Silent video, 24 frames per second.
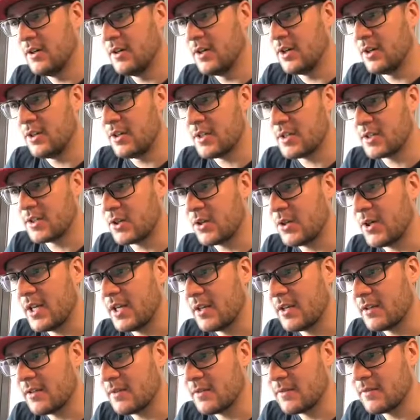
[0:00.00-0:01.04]
on the
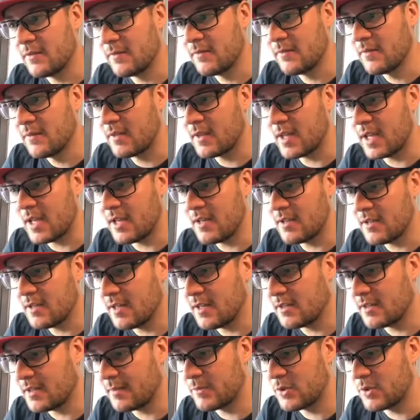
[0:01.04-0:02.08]
screen the
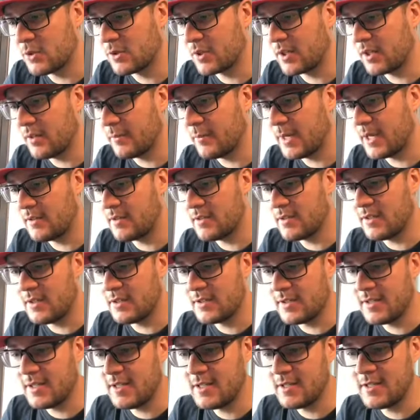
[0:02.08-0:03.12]
incidents I'm talking about, and
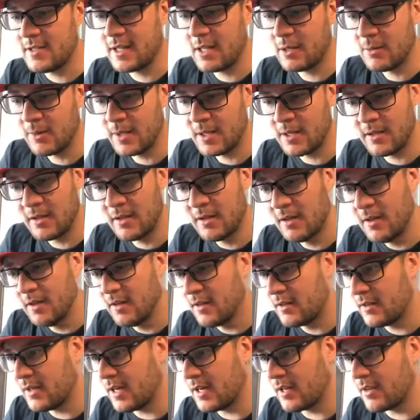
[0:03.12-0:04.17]
it's easier when
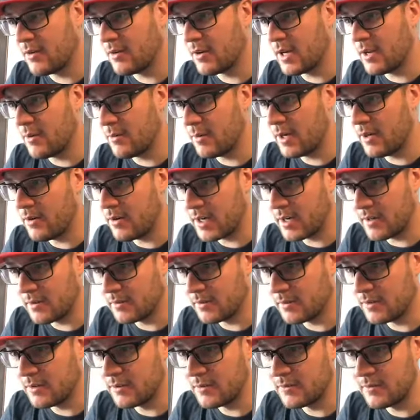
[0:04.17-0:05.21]
they are the right way
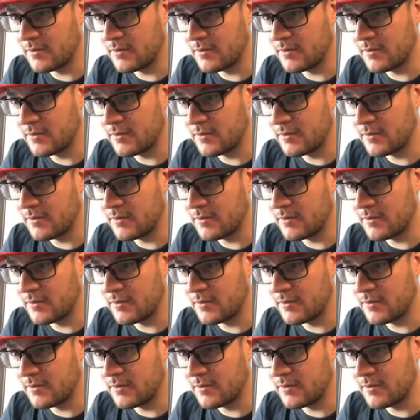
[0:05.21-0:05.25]
around.